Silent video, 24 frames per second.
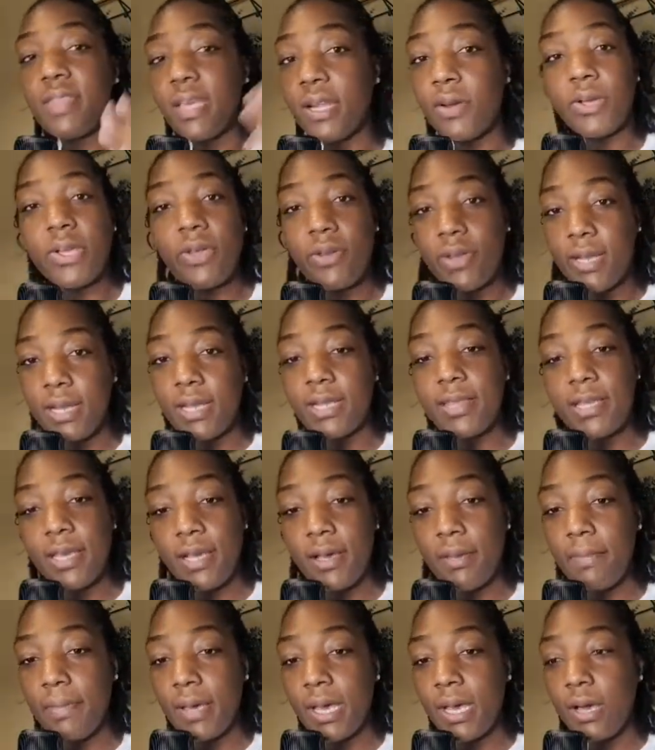They don't care
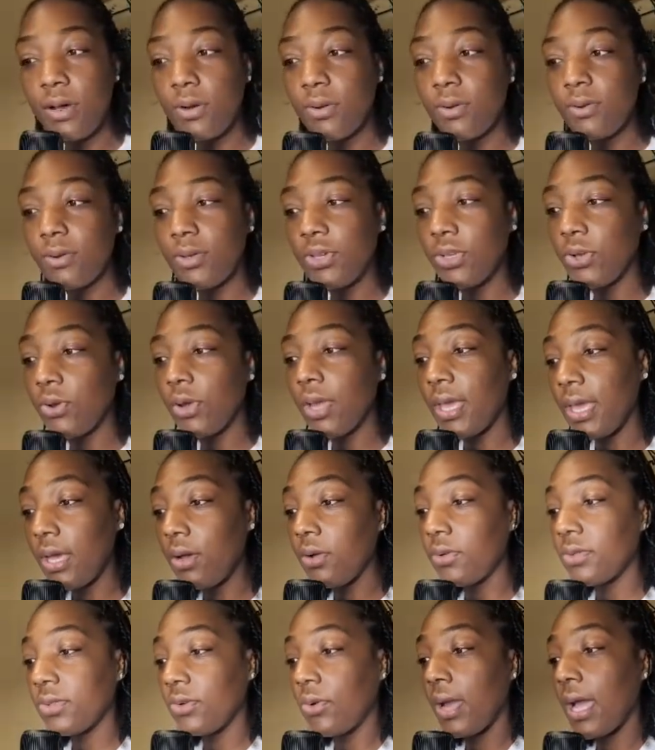anything about your
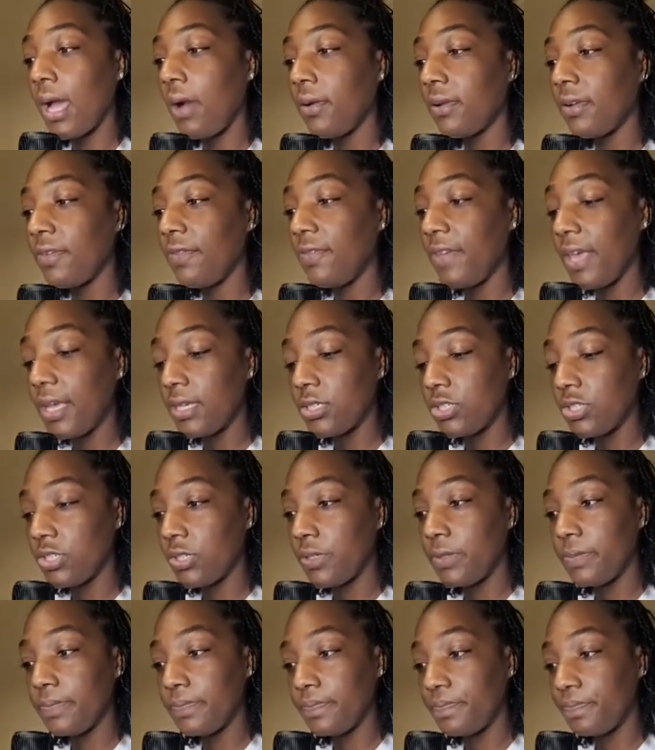health or how it
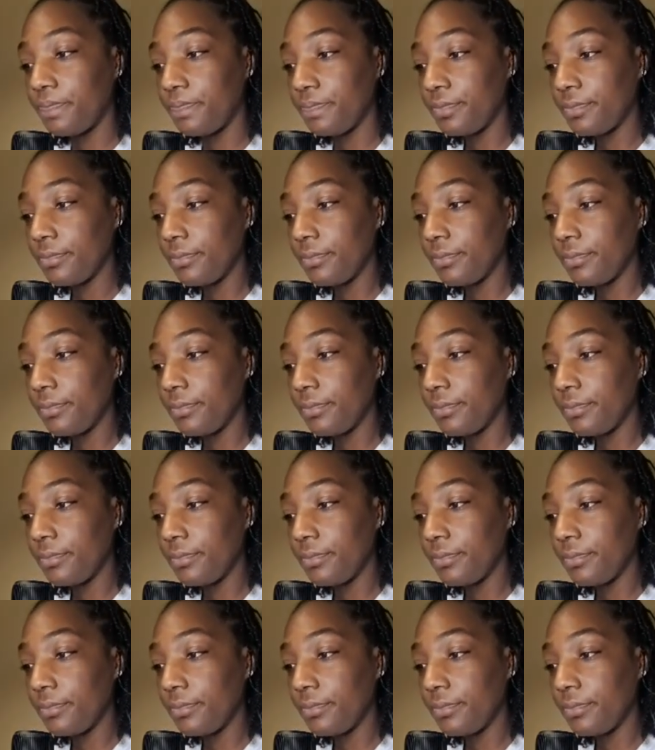affects you.